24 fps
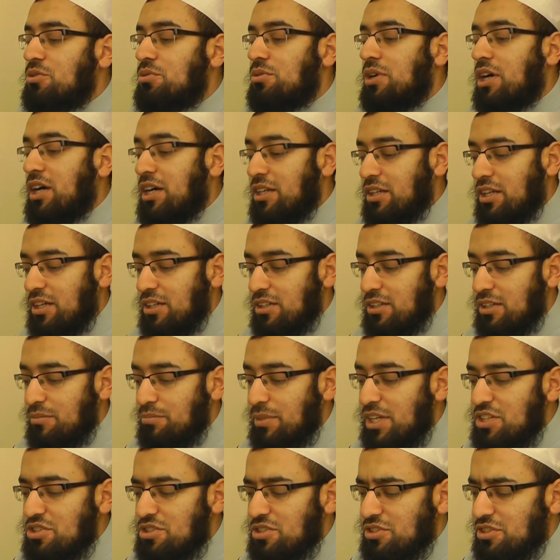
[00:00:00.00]
Quran
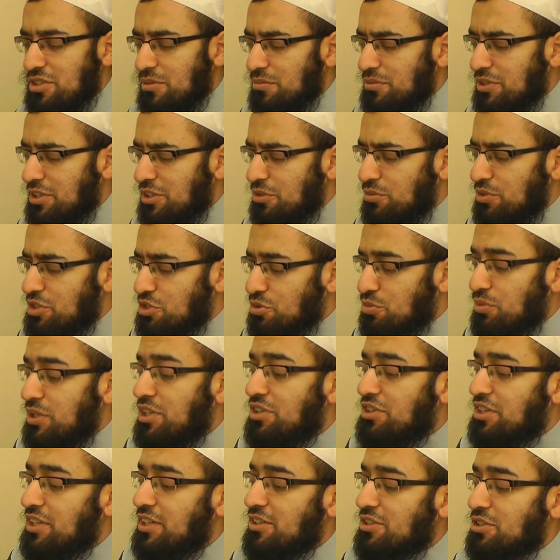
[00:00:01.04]
mention something which we
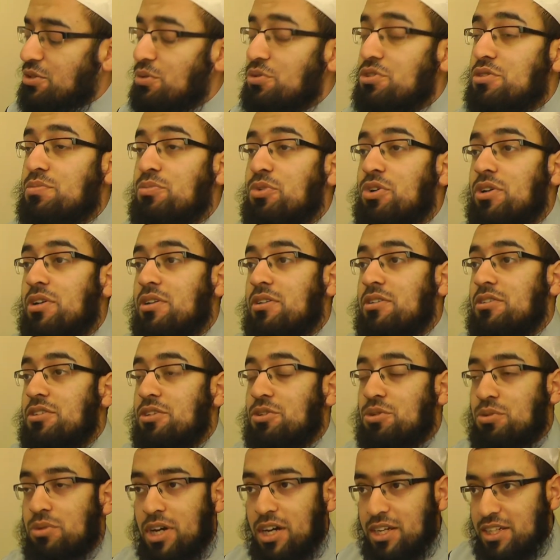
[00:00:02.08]
think so small? The
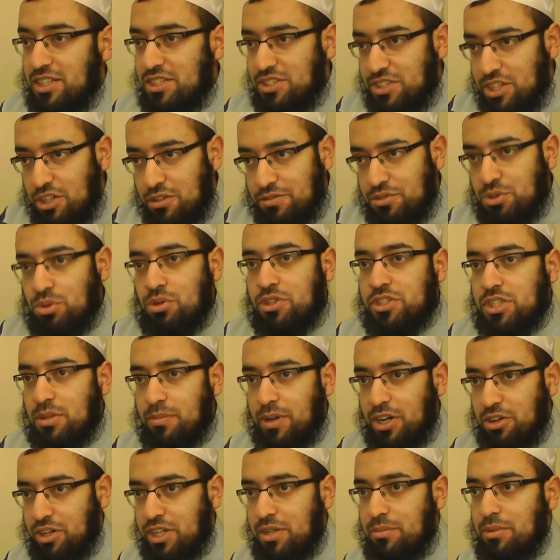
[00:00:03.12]
Quran itself talks
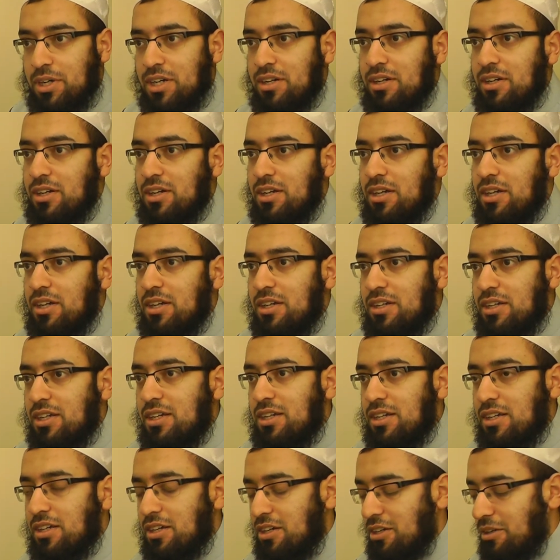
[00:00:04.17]
about ghiba.
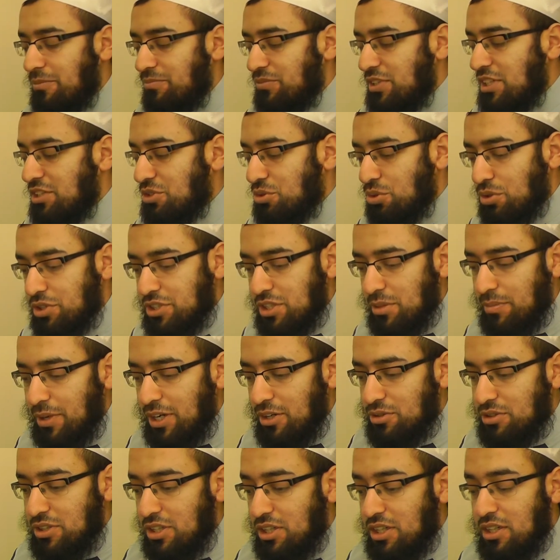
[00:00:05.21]
It talks
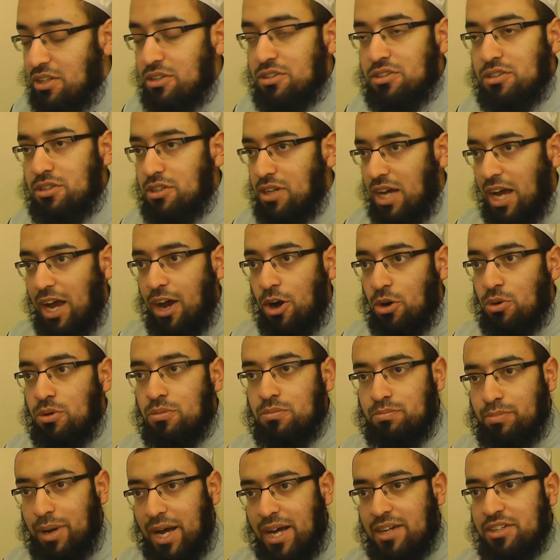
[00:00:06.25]
about how
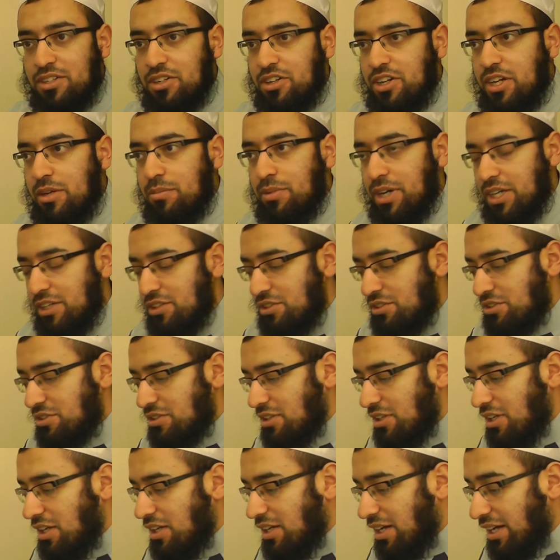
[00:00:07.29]
bad ghiba is,
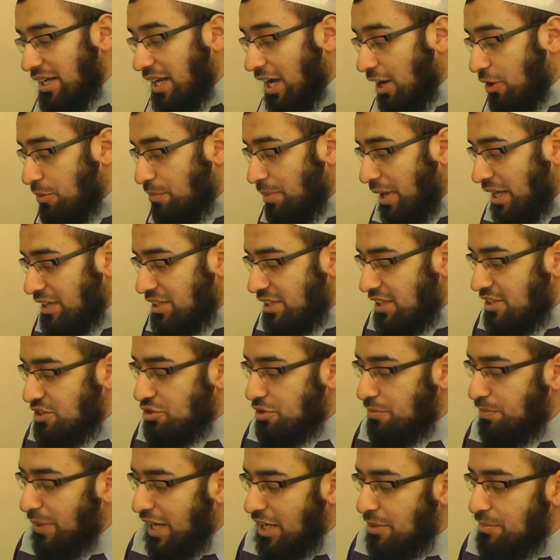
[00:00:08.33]
and how bad it is
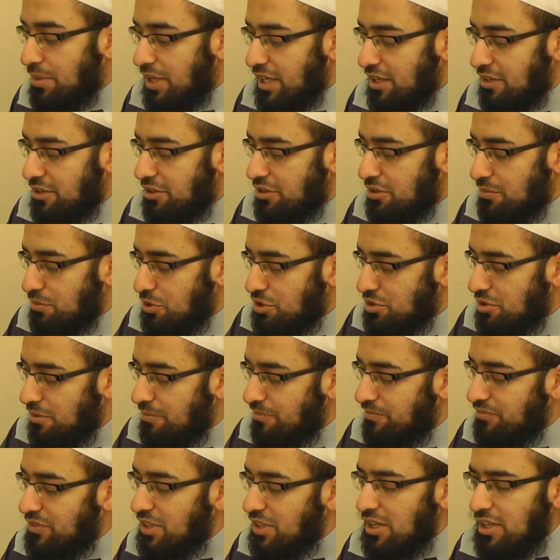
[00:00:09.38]
to backbite another Muslim.
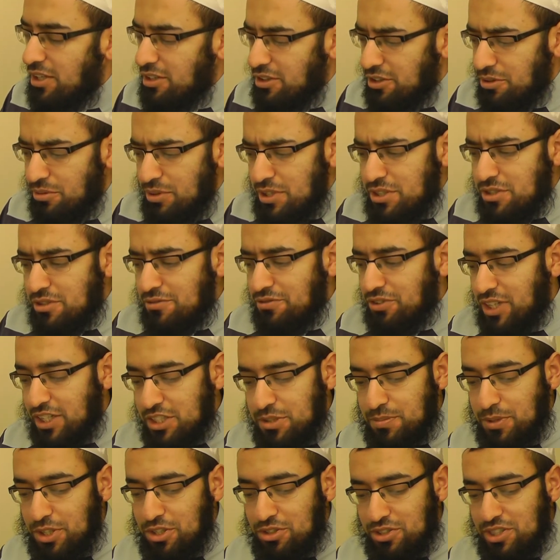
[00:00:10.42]
The reason for that
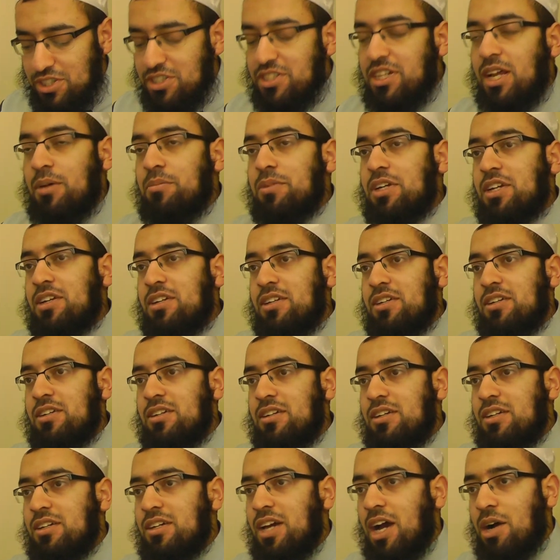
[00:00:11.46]
is because Islamically,
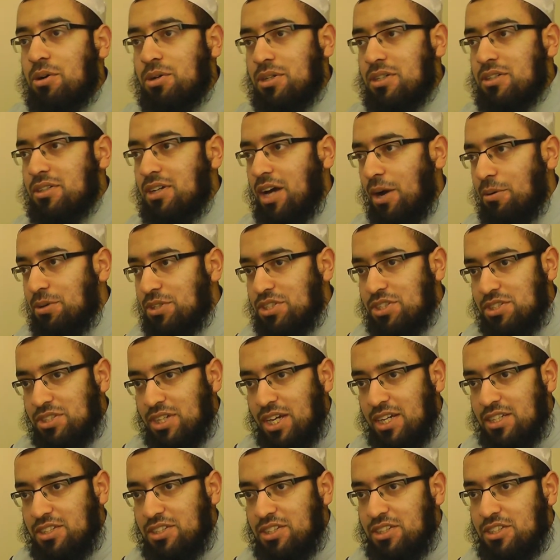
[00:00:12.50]
our
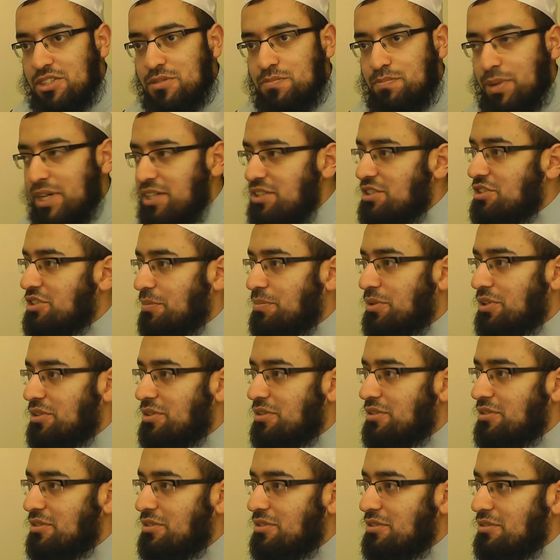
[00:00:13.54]
society is based
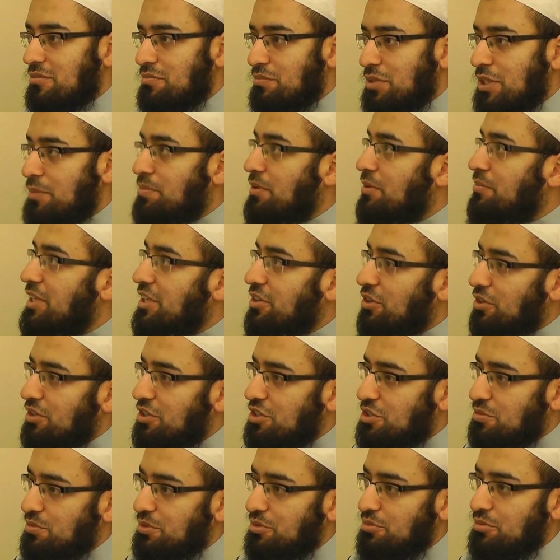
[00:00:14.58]
upon people being
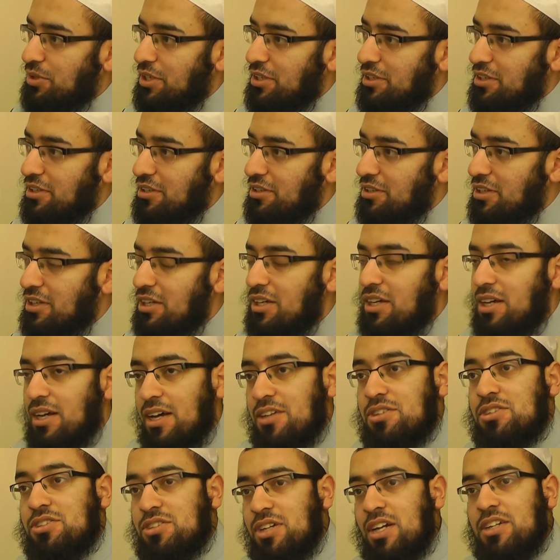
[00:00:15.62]
honest with one another.
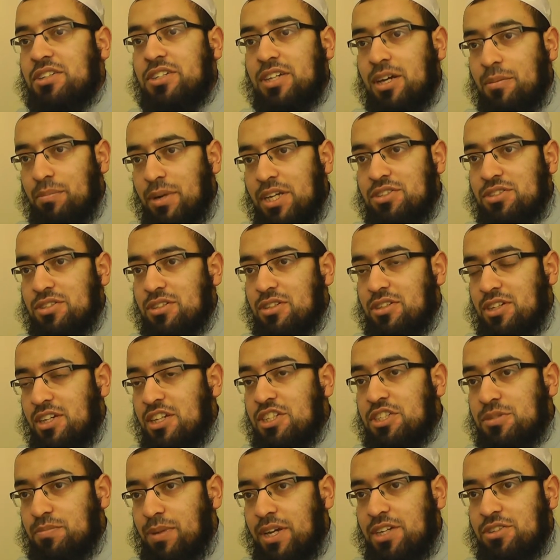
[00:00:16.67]
Our society
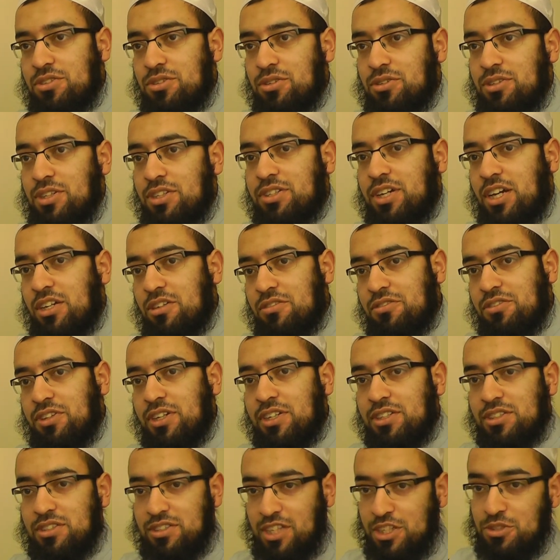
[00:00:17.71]
is based on these kind of
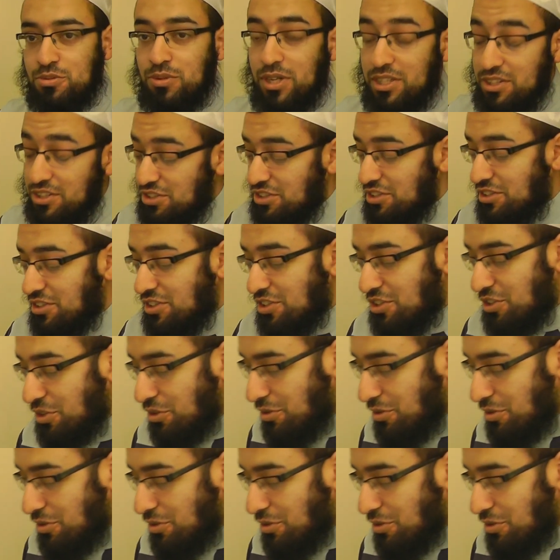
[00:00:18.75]
things. That's why these things are so